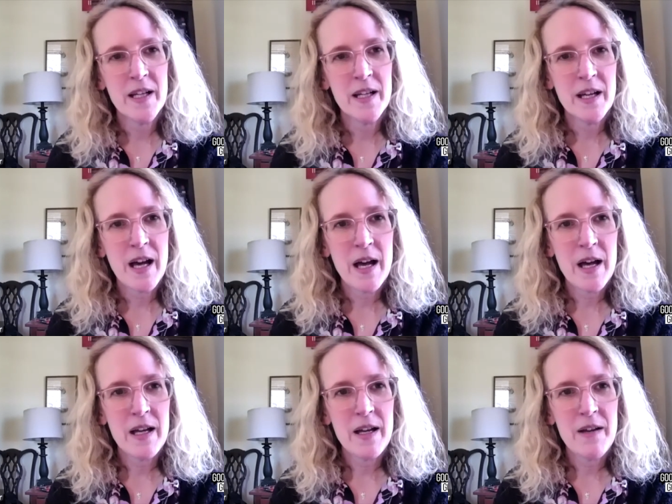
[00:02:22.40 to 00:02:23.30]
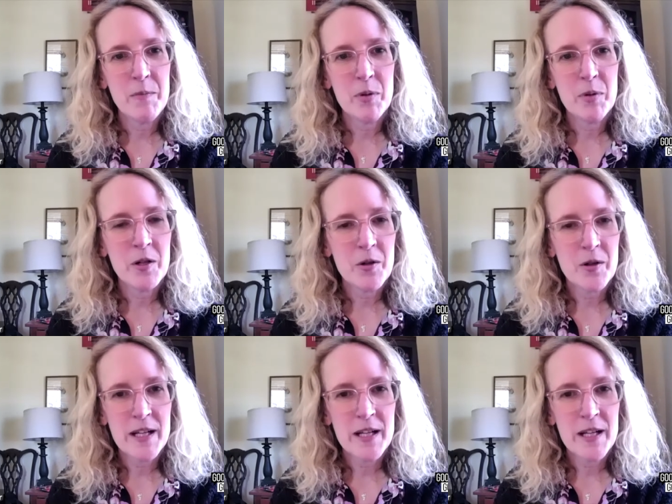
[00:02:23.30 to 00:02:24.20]
even political
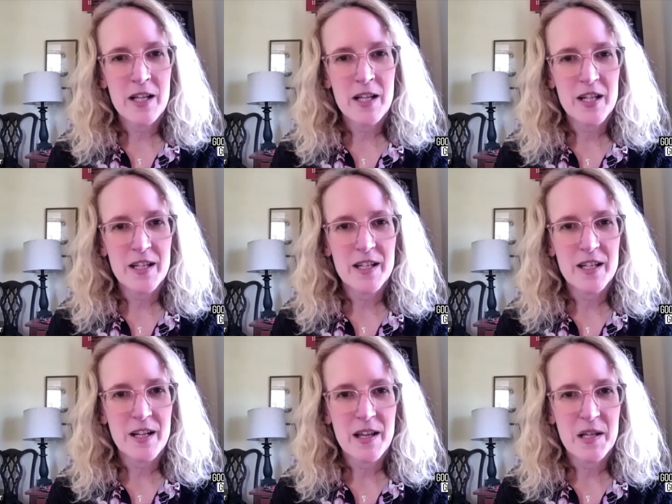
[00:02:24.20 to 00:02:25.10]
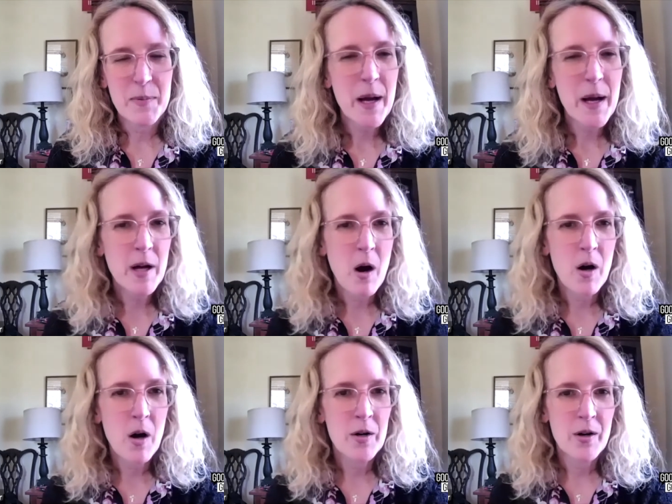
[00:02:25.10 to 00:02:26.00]
ideologies. You know, that's becoming
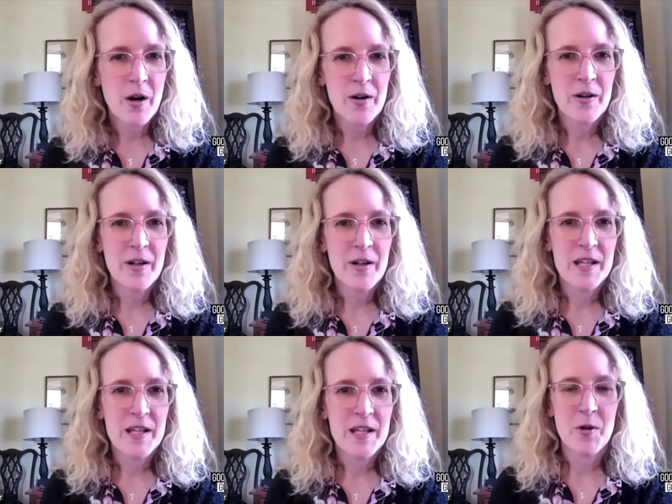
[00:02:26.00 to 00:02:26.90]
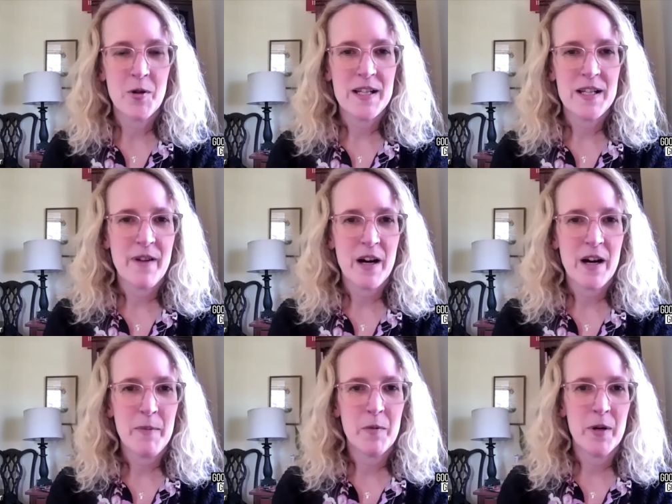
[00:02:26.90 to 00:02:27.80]
harder and harder in this polarized
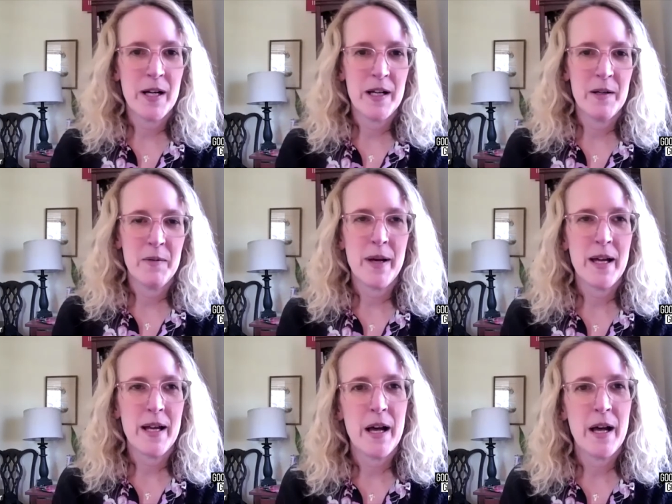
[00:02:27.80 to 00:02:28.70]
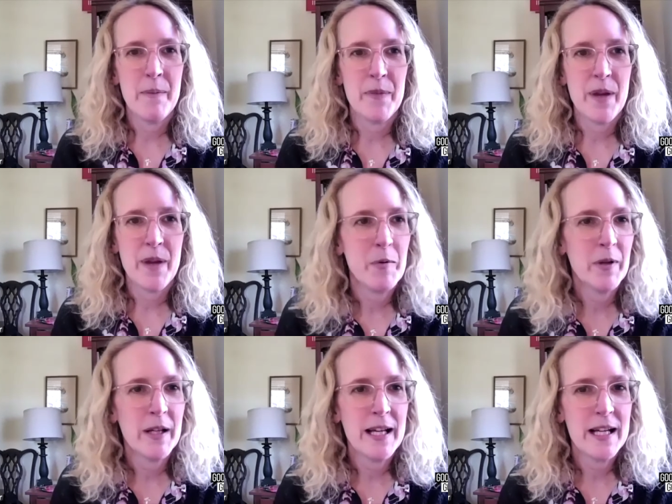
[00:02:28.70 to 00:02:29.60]
environment we're in. But I've been
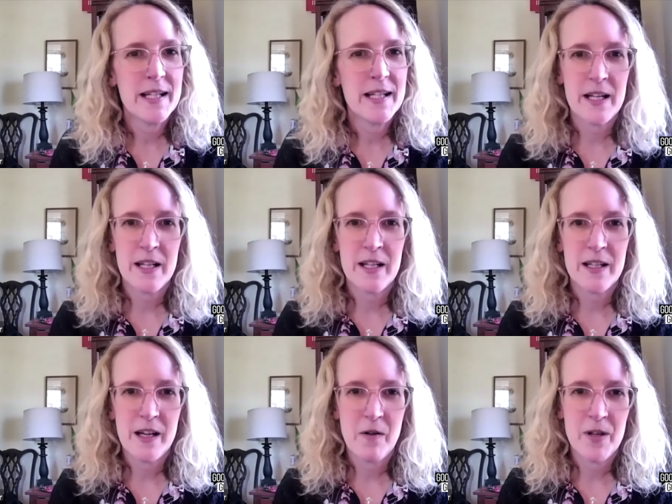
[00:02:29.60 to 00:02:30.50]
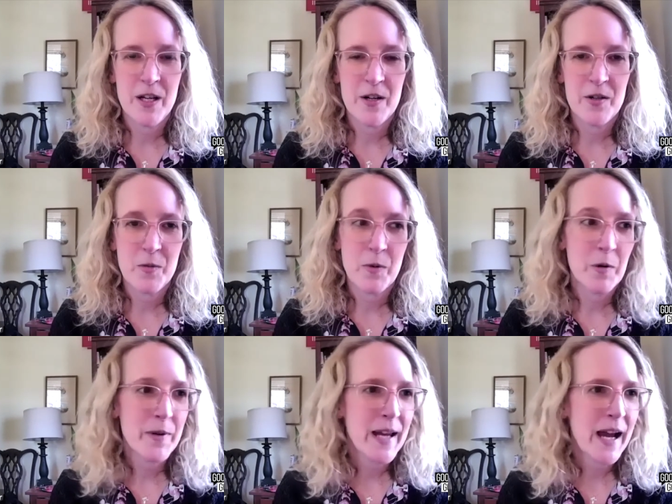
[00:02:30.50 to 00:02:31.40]
really excited over the years to
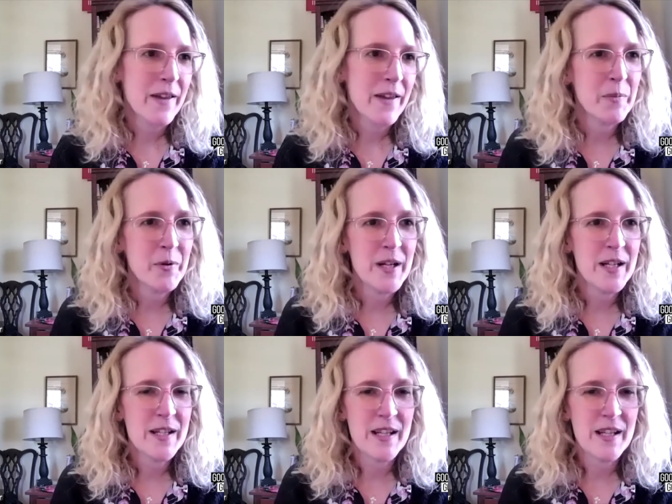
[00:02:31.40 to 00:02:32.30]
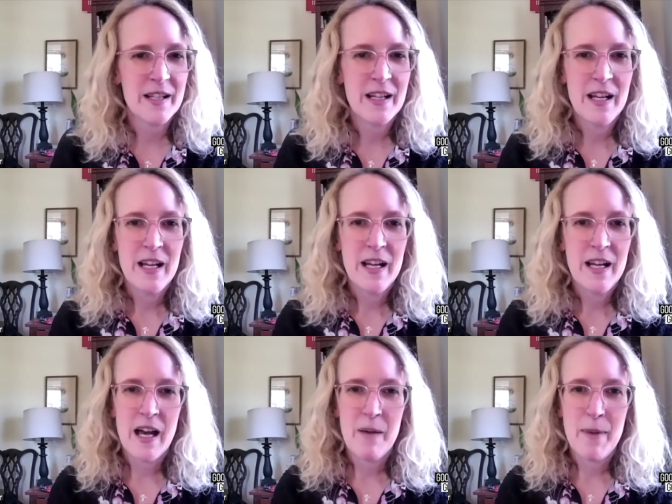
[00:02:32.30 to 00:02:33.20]
work with Catholic priests and
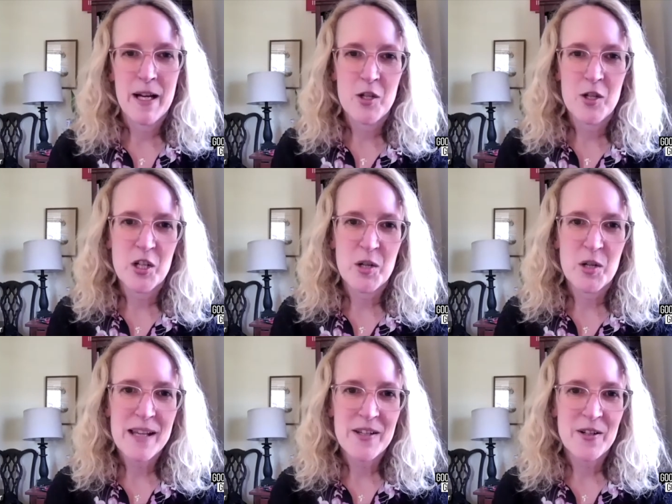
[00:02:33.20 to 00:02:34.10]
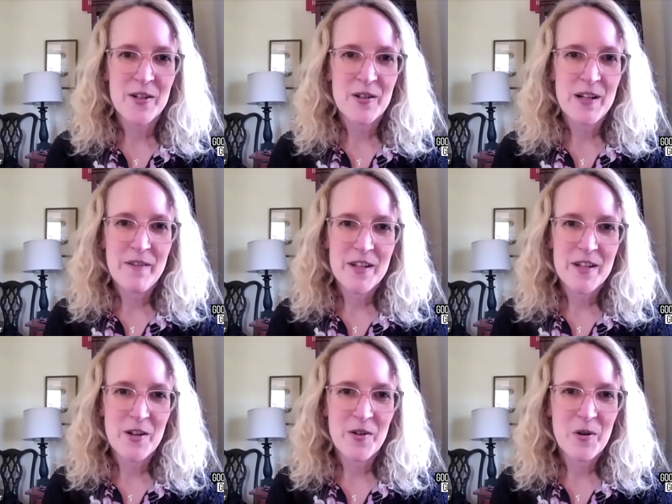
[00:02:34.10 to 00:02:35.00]
megachurch pastor,
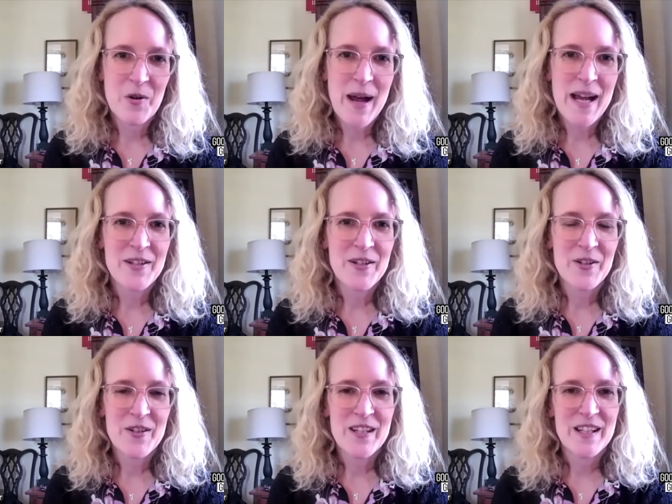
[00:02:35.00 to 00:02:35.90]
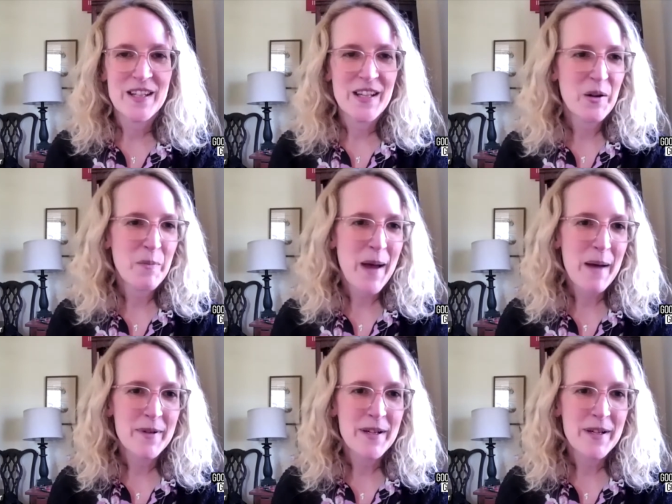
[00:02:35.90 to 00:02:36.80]
evangelical pastors and Southern
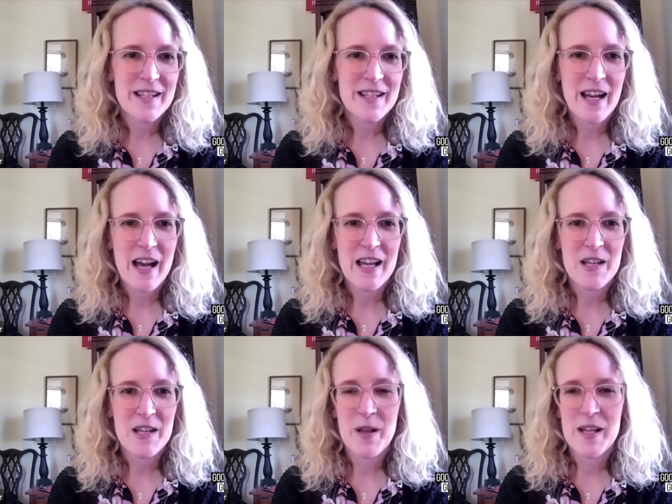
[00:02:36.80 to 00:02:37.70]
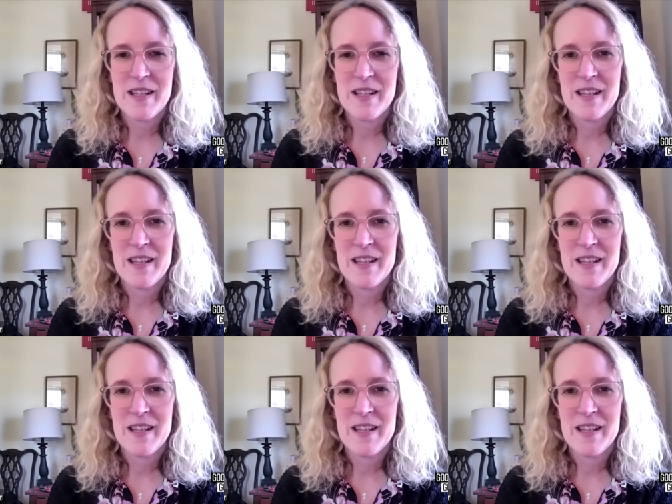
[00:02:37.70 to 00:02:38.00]
Baptists, as well as